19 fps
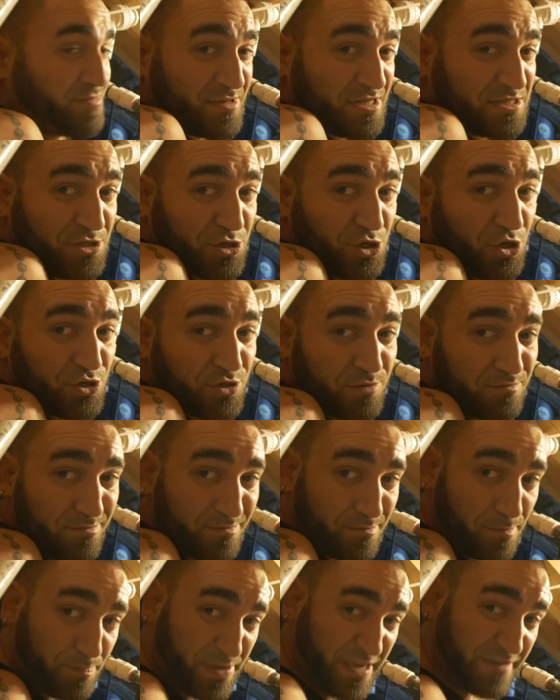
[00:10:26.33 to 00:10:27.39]
This little
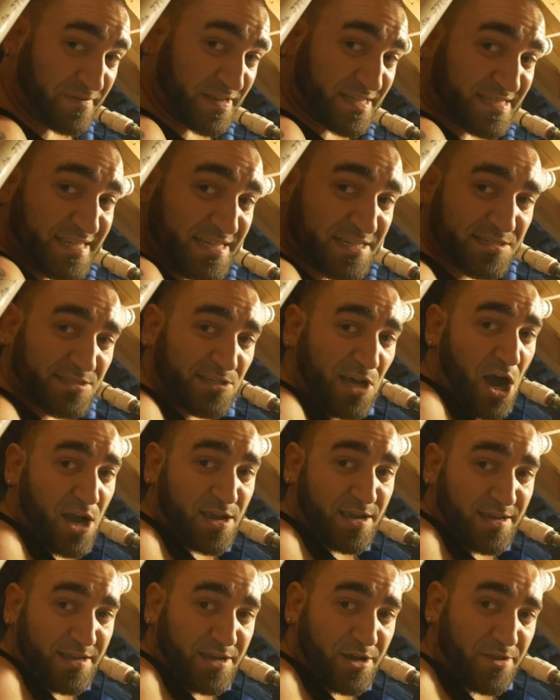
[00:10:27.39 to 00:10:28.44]
PVC
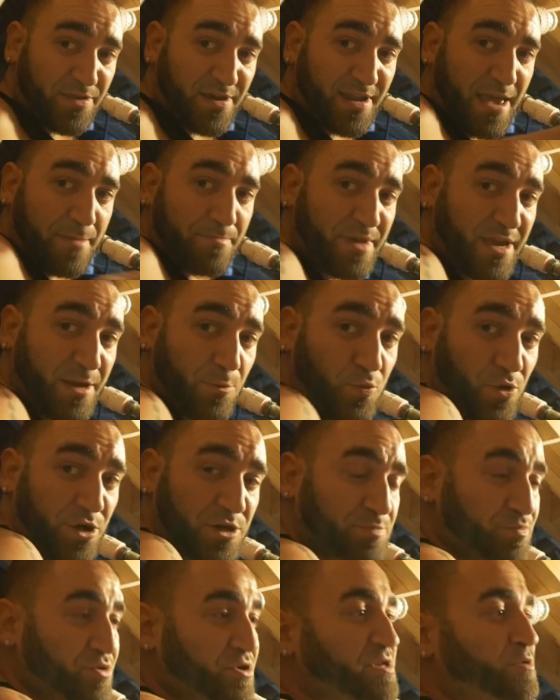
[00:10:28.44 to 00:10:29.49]
socket here that I made works
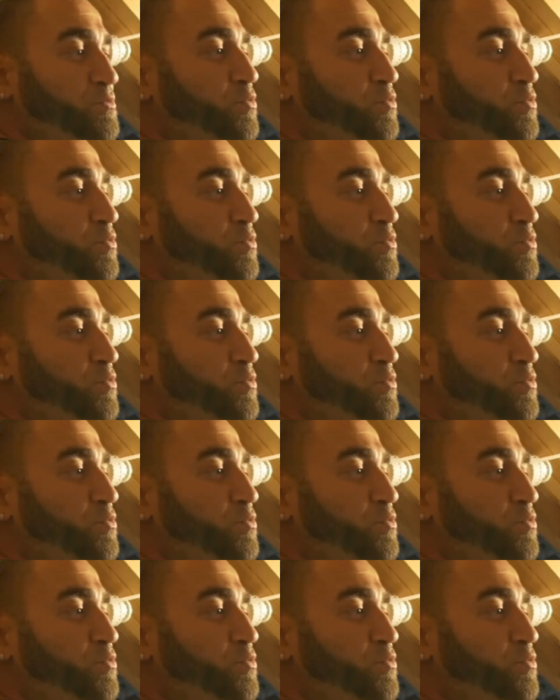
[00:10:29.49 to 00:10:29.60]
pretty